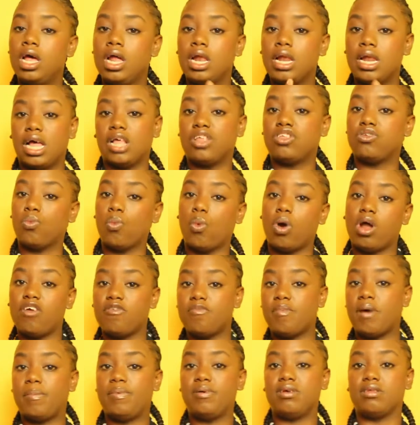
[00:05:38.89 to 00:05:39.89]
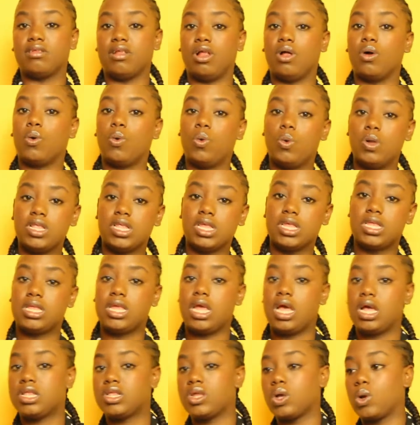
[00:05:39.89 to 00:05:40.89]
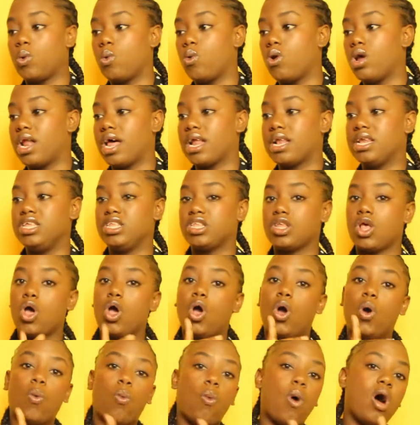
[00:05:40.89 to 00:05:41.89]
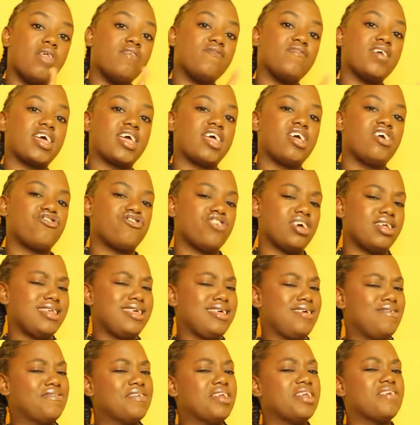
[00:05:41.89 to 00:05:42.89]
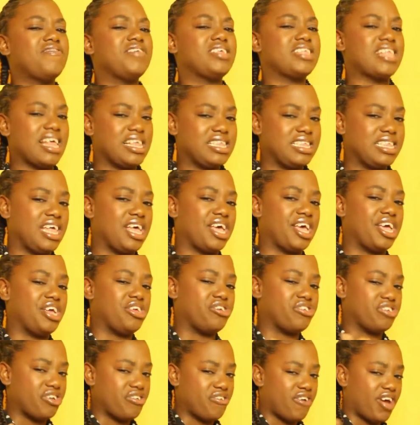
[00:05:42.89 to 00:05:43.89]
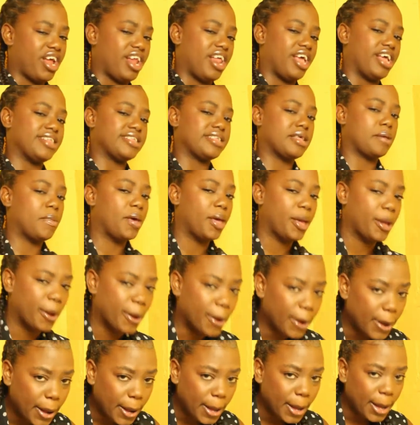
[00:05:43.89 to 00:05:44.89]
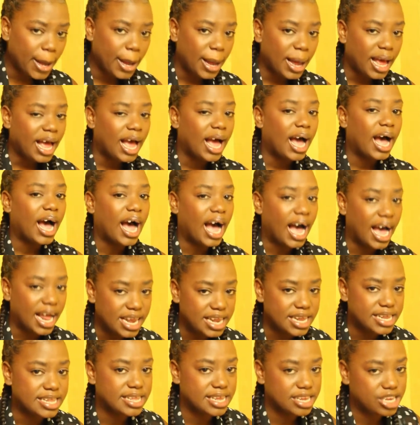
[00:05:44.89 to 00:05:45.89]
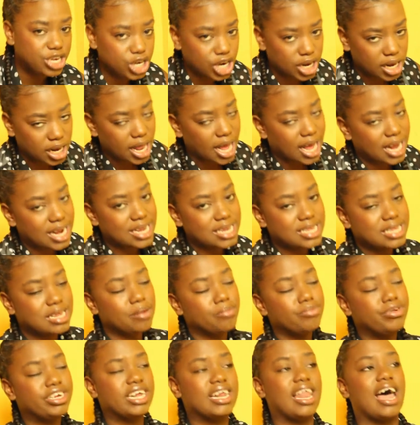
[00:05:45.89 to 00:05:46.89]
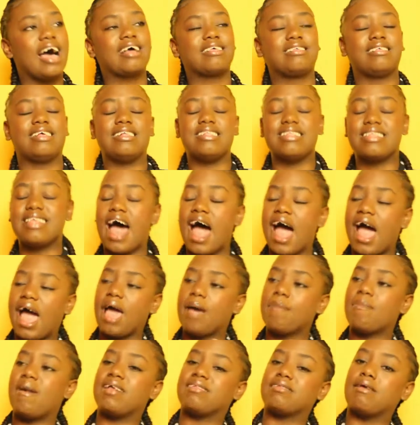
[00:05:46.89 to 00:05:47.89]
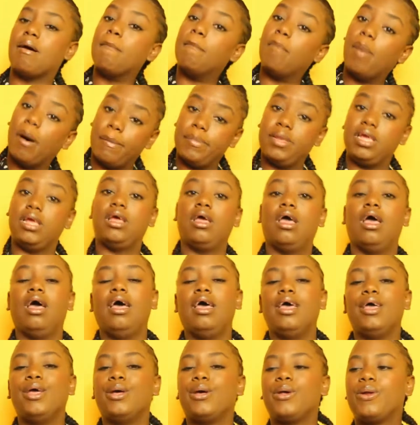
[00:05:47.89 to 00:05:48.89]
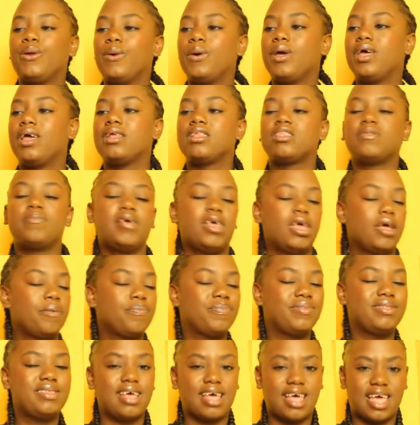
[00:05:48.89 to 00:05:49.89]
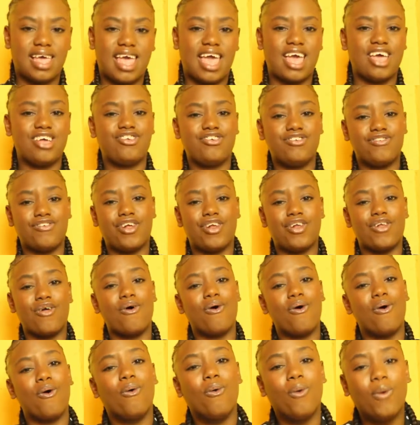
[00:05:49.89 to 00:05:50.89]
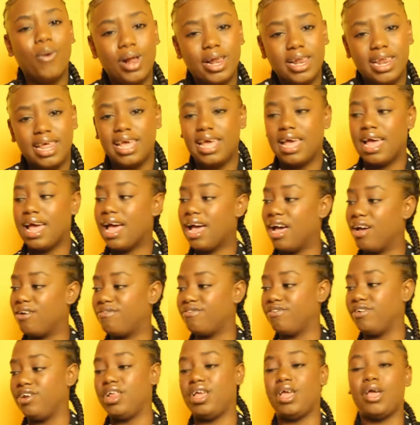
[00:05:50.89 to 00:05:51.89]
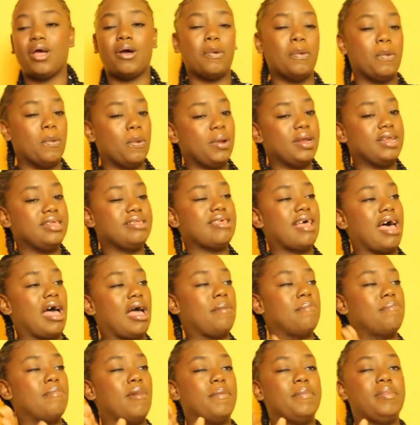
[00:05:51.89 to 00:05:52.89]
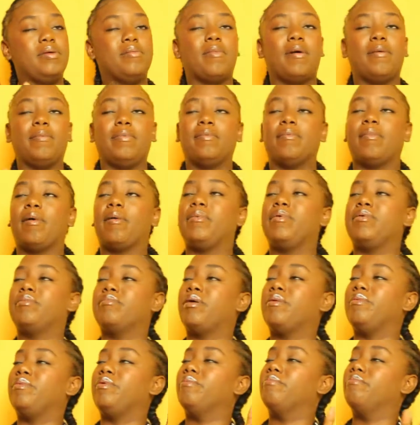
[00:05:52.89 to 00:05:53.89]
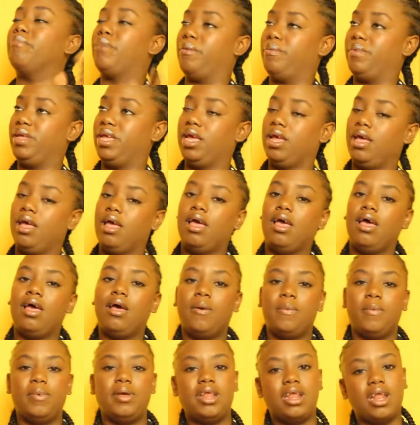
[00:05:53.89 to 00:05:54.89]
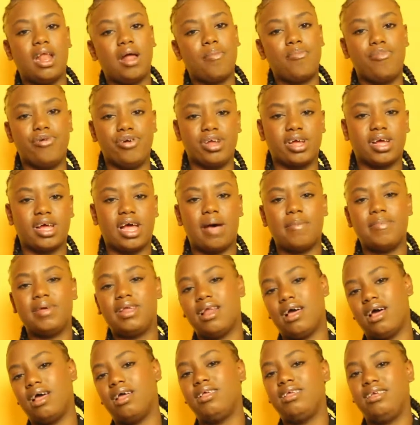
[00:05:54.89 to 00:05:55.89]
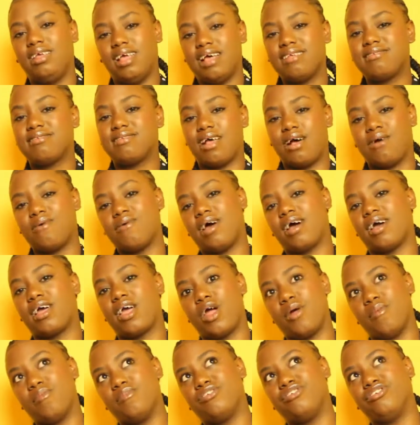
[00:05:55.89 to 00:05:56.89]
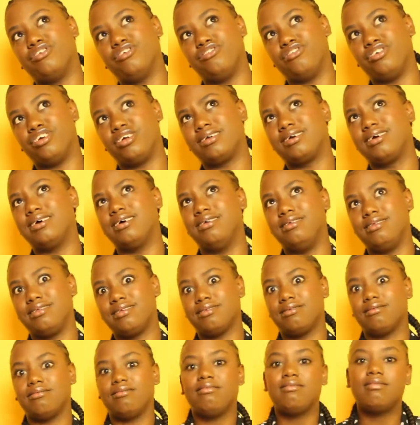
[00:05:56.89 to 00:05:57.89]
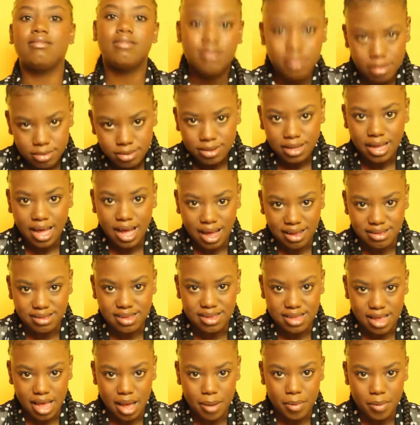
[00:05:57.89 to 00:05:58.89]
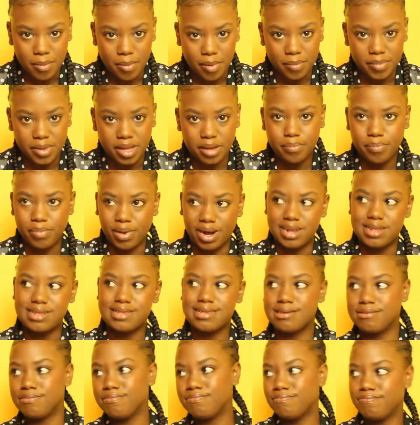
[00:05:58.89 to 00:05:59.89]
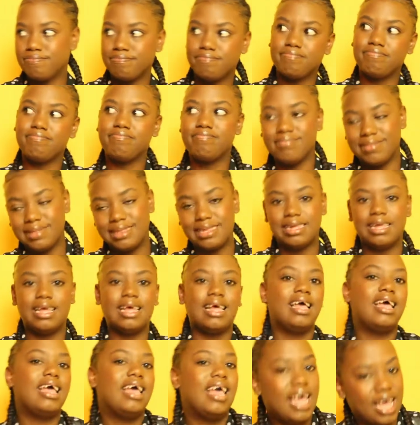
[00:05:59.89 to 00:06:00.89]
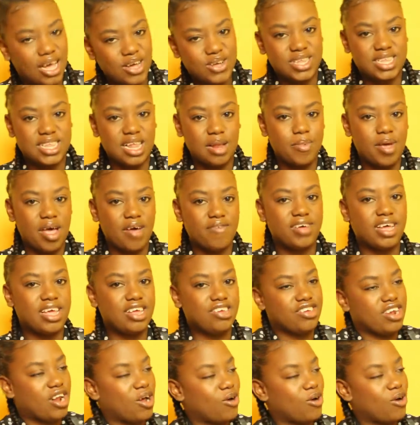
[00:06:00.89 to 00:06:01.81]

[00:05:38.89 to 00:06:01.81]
That's one of my personal goals this year, to go on at least one vacation, even if it's a staycation right in Tobago. I need to chill. I need some chillaxing time as a mommy. You know, it is be taking care of children all day, every day, all the time. Mommy, mommy, mommy, mommy, mommy. We need a break. I mean, yes, I'm going to care of my children because, as I say, I'm a mommy, but it will still be a vacation.